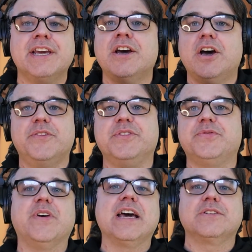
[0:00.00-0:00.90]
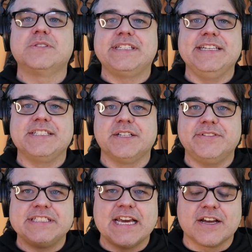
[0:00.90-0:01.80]
of the final season of
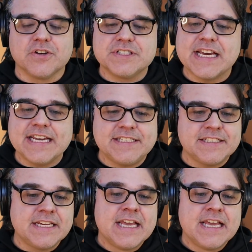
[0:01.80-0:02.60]
Attack on Titan.